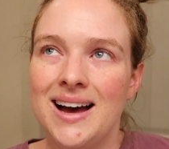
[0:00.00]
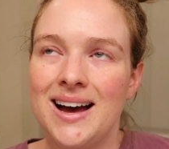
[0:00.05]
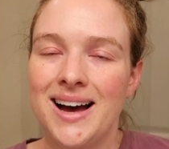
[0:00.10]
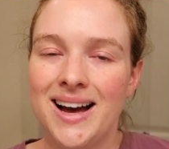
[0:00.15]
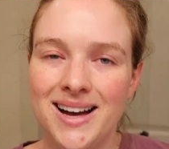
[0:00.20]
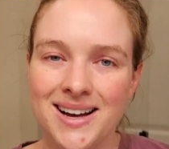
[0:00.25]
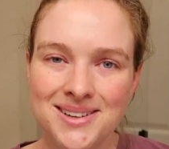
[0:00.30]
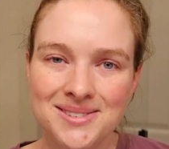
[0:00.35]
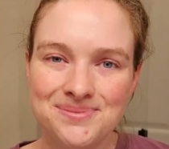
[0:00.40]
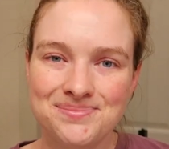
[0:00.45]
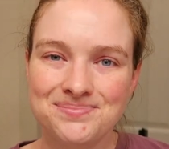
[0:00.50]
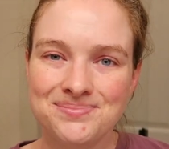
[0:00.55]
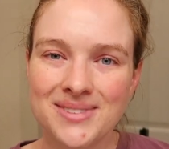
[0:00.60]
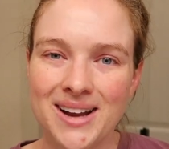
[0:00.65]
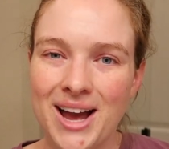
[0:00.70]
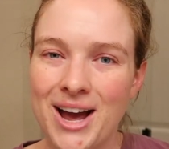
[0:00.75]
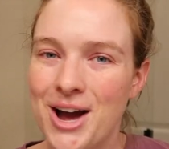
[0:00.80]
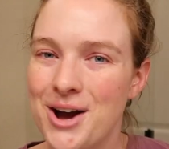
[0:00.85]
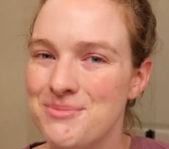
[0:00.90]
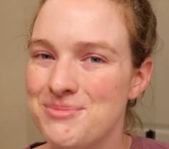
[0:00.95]

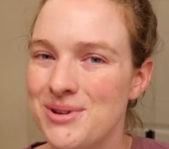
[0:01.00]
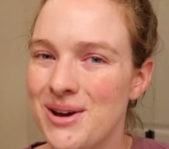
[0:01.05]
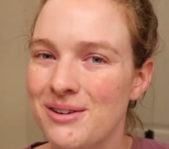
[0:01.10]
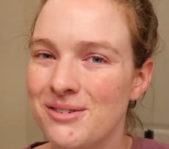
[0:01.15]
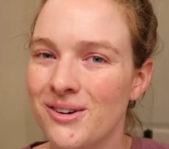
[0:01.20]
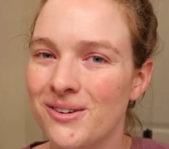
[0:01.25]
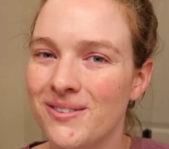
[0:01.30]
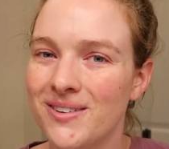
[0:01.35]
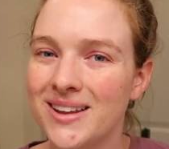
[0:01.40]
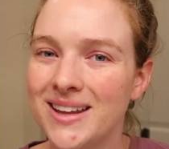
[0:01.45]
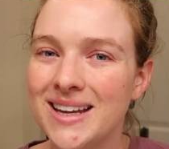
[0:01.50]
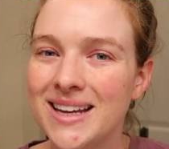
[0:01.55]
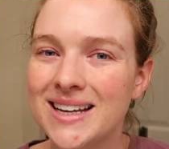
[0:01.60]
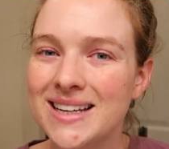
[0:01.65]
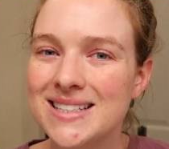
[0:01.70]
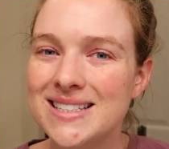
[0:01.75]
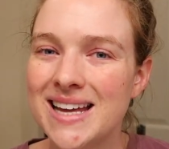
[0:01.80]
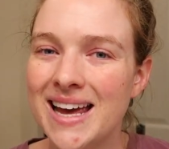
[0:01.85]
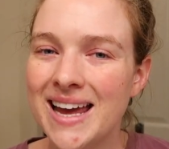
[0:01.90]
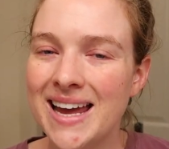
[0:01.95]
I hope you have a really
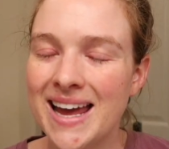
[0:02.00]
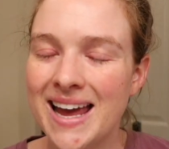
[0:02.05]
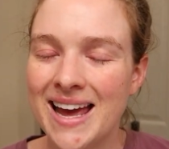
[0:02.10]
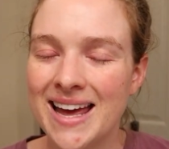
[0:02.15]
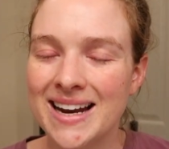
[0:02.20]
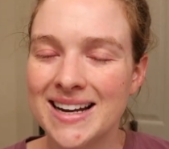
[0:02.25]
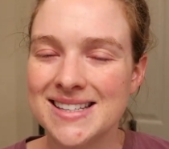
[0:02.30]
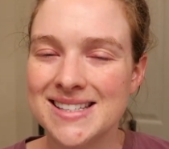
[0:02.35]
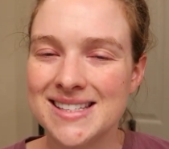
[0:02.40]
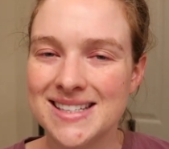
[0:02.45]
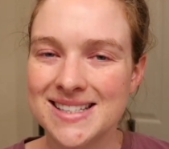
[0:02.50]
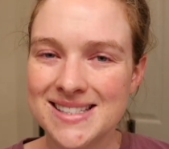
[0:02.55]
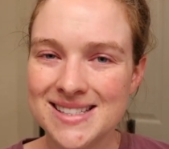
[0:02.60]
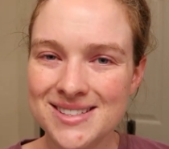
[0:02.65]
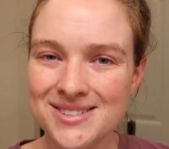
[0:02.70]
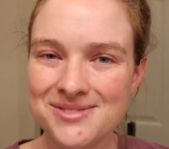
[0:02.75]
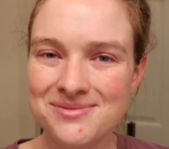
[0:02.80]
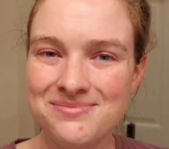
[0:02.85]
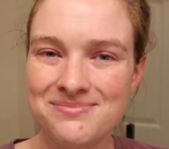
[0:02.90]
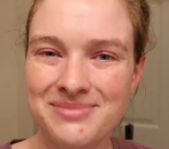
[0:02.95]
good day, and I'll see you
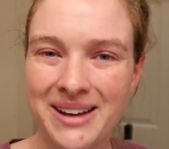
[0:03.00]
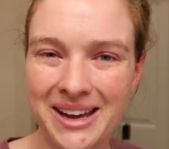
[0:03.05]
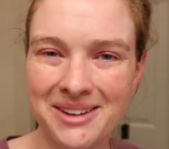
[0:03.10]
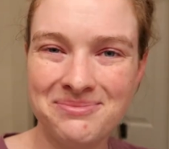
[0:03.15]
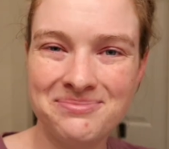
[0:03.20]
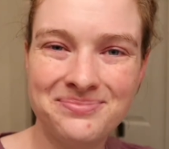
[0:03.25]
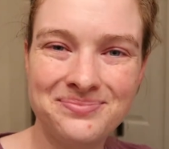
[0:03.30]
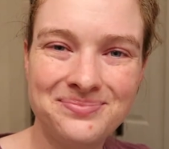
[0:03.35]
soon. Bye.